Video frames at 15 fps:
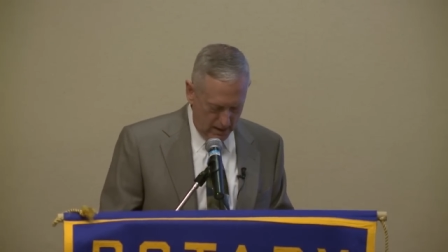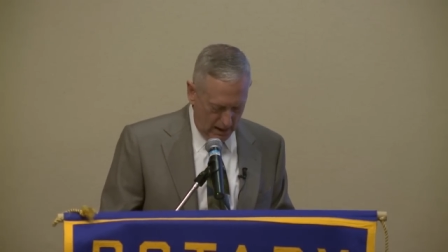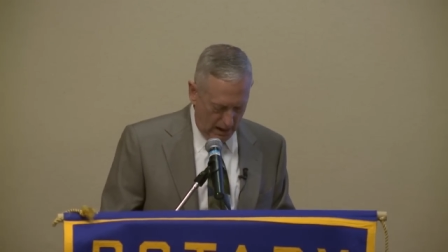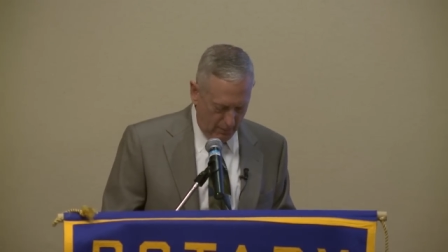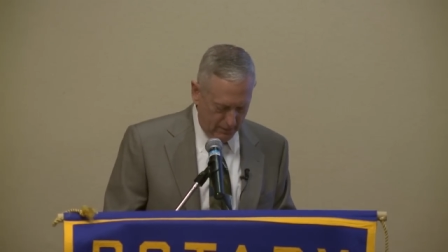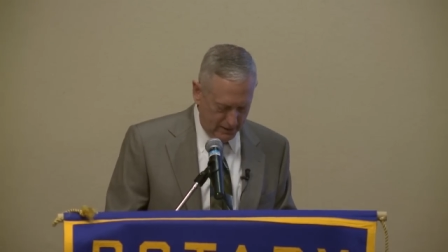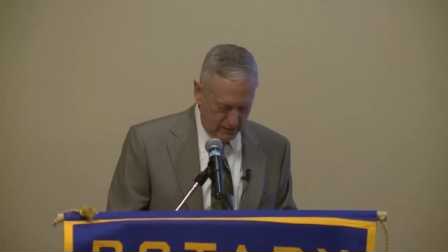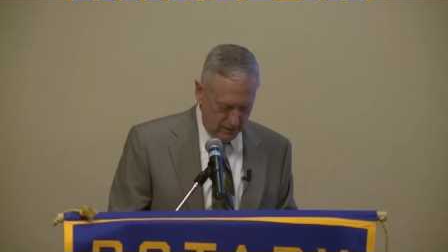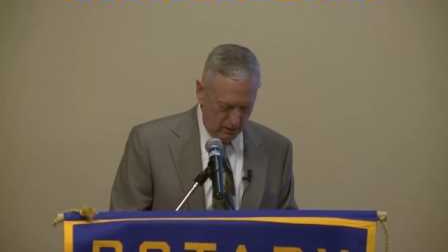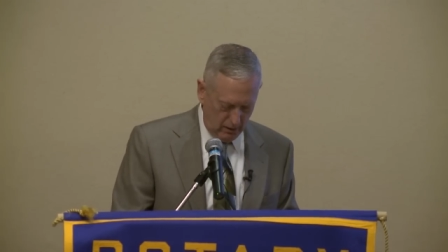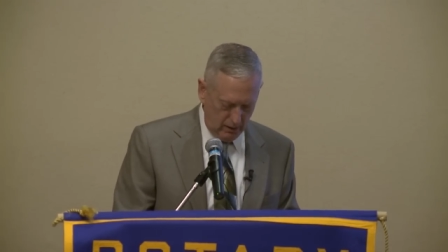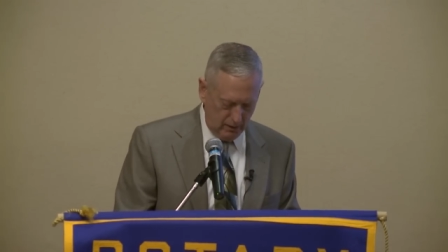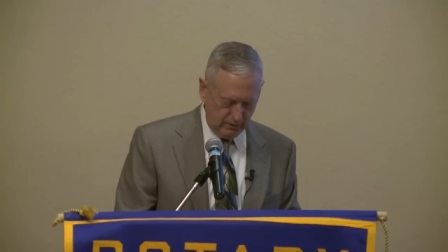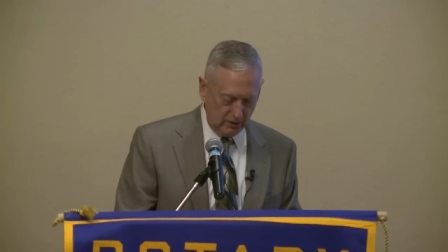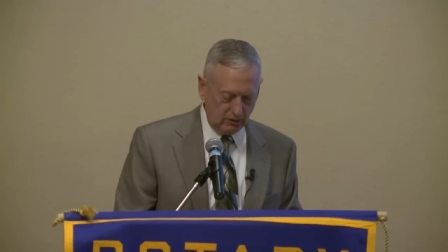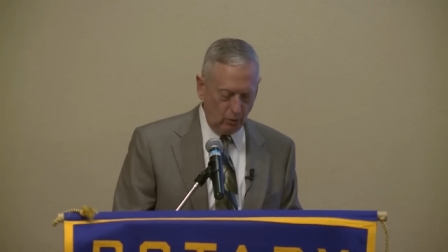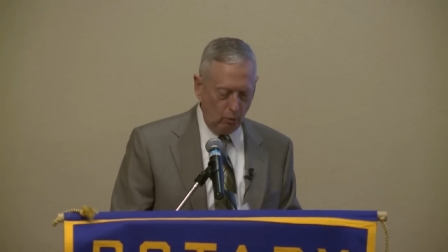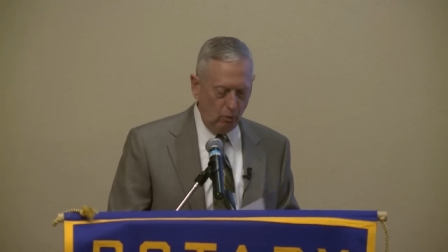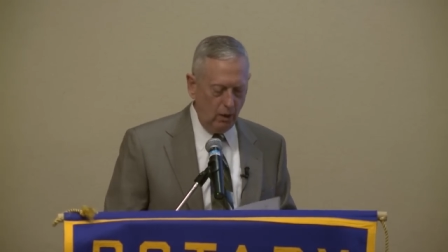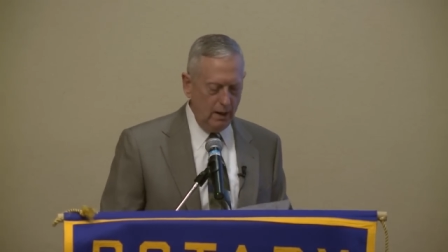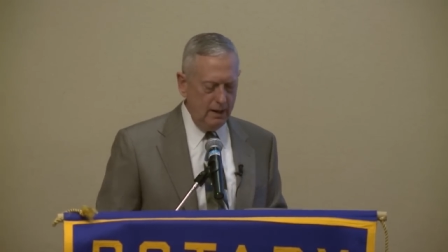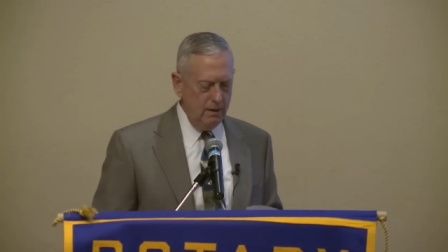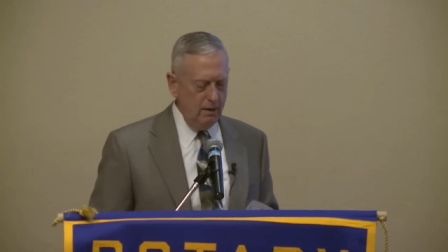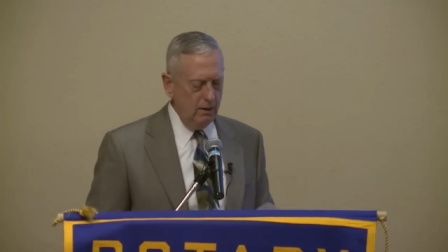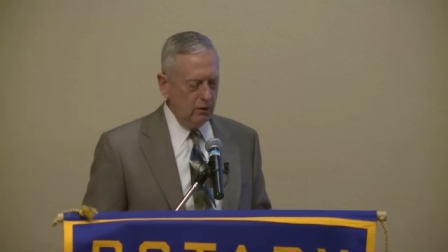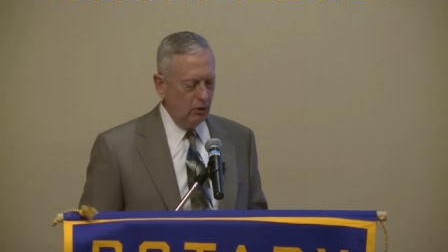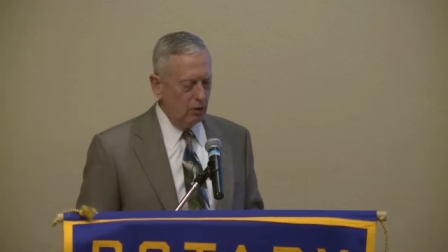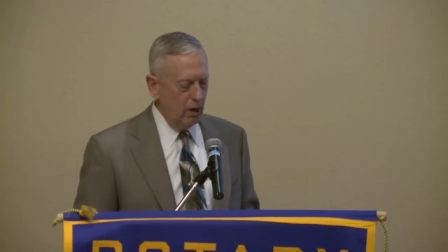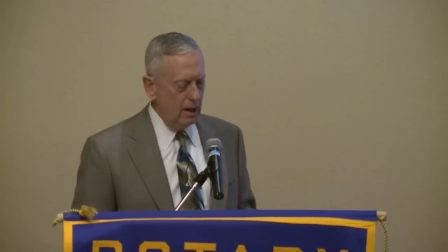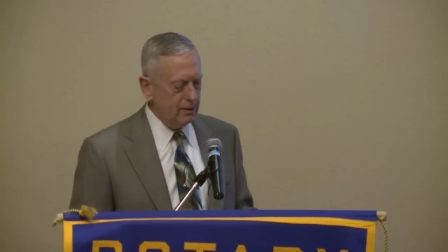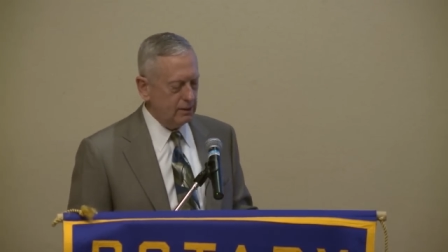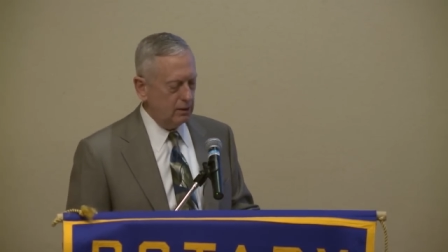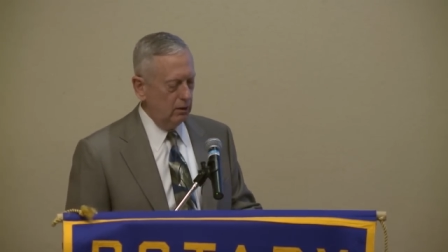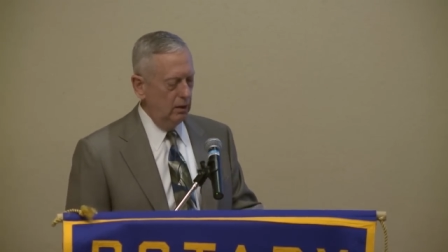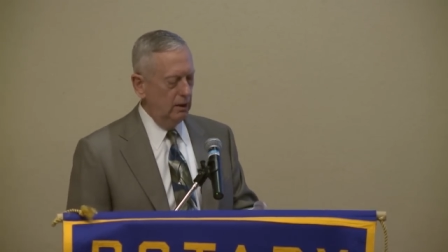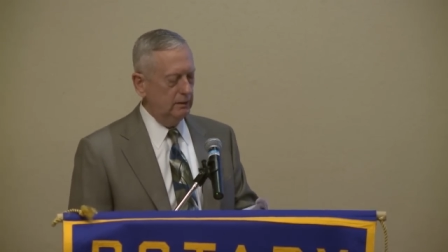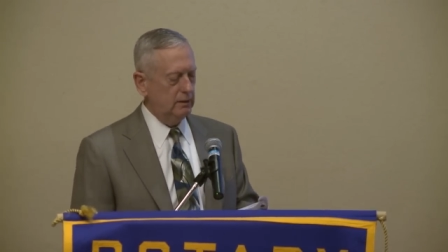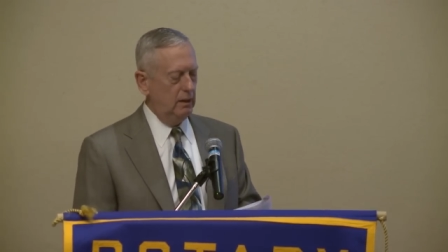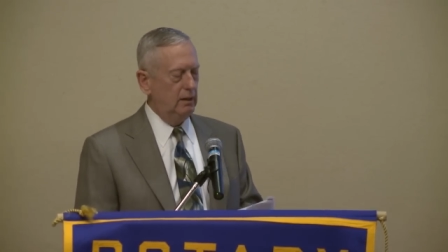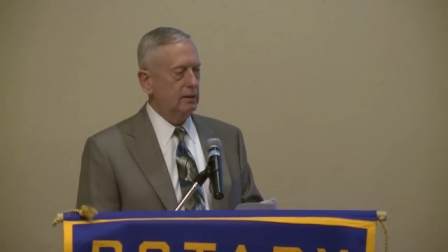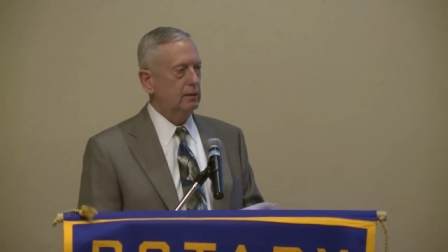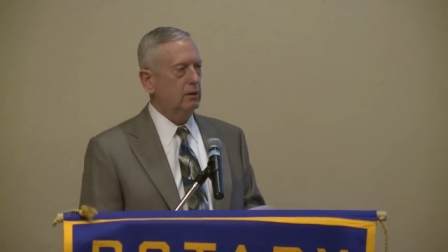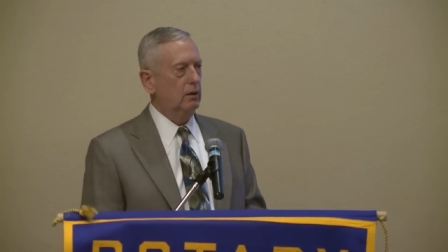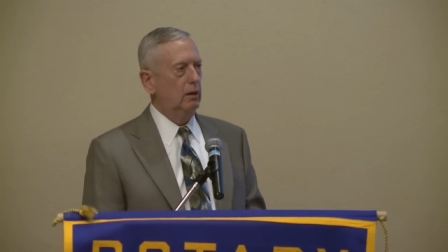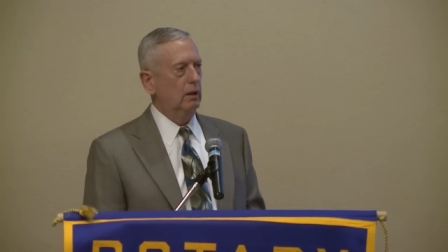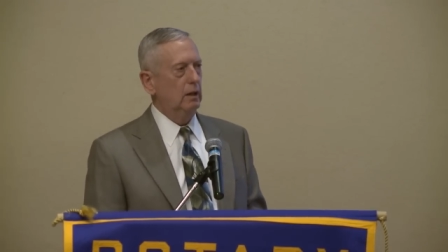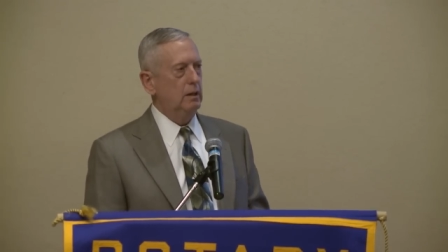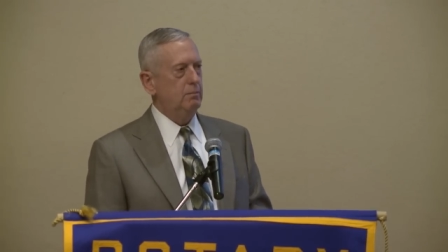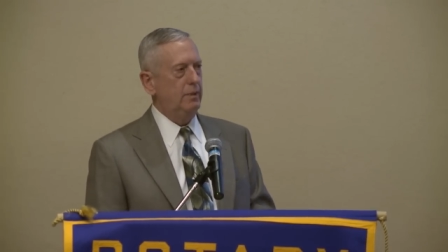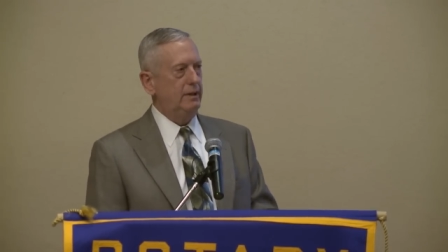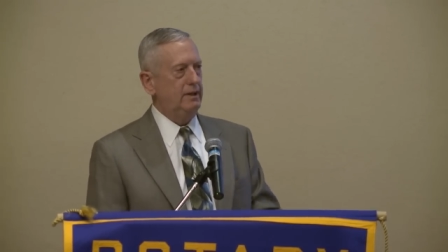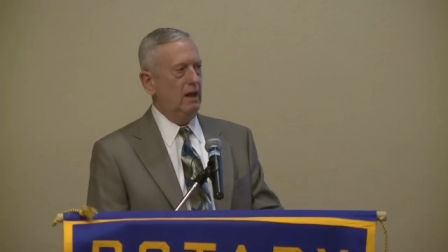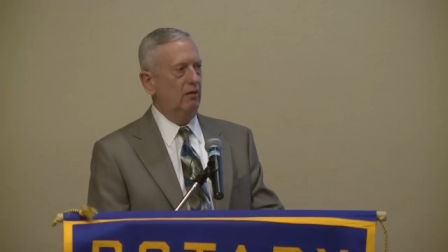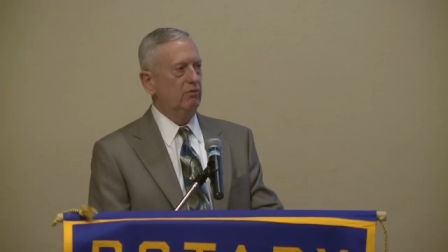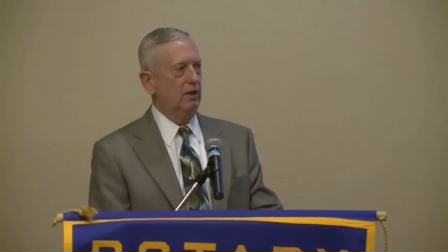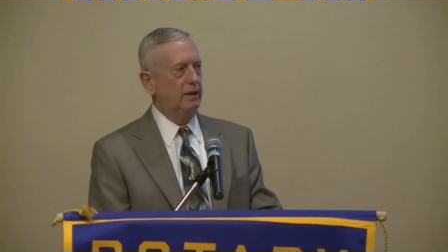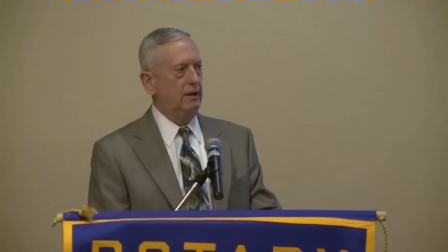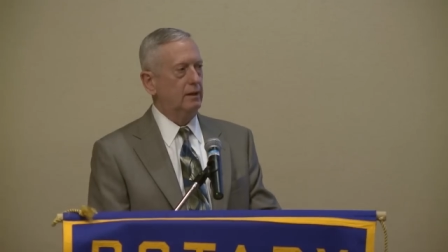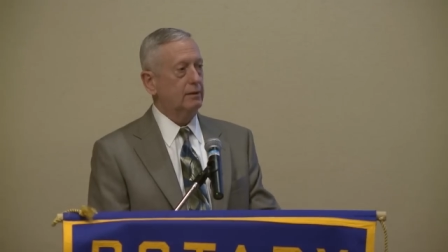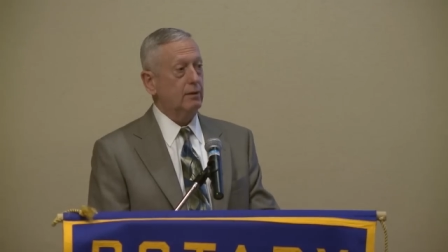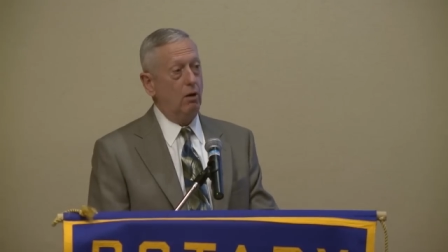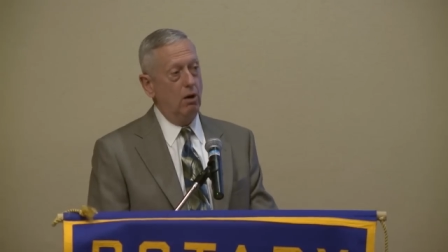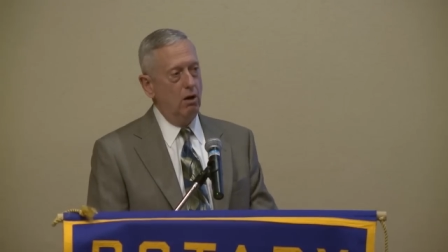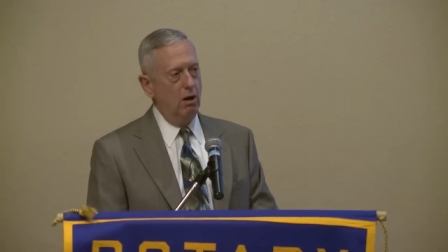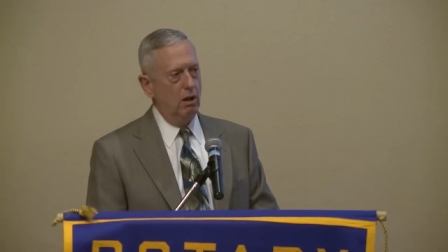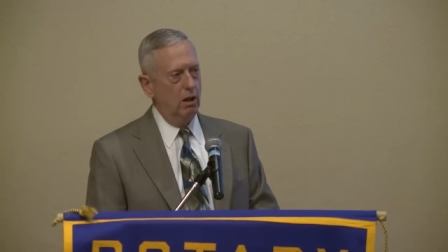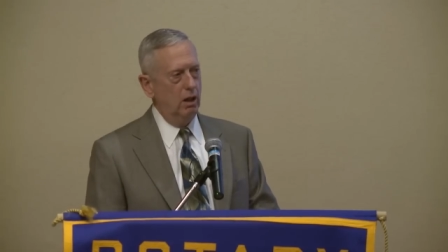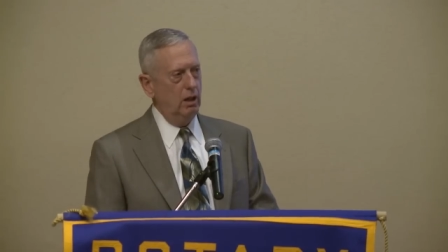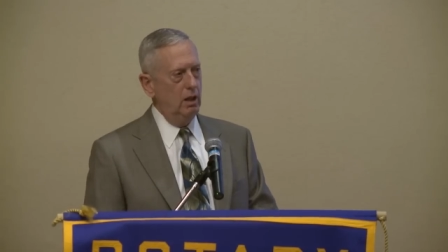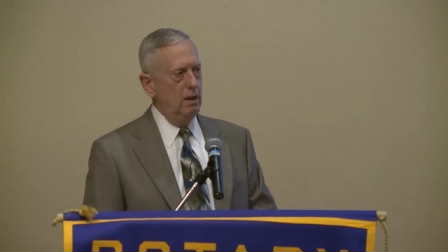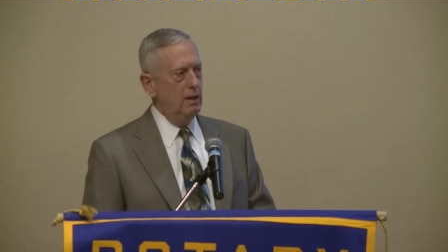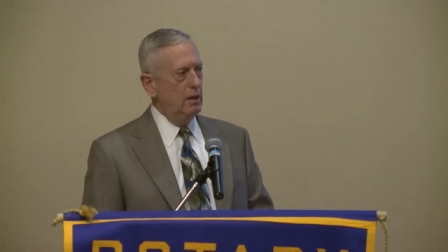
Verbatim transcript: I would tell you that the one cross-current that is currently bedeviling us all,